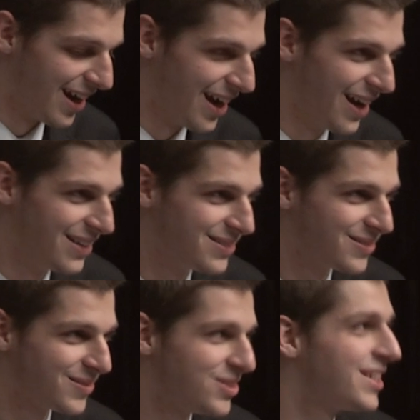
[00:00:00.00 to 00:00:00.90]
Uh,
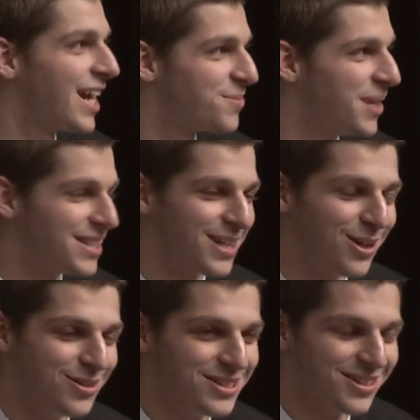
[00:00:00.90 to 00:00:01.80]
Catch me at
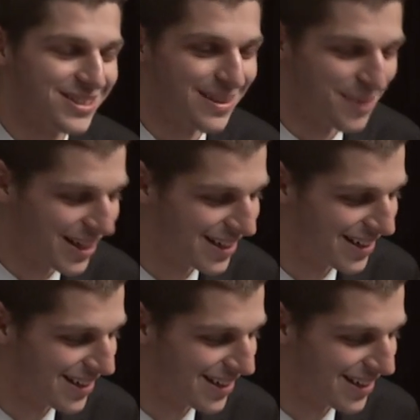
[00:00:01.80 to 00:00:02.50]
Toads. You'll see me.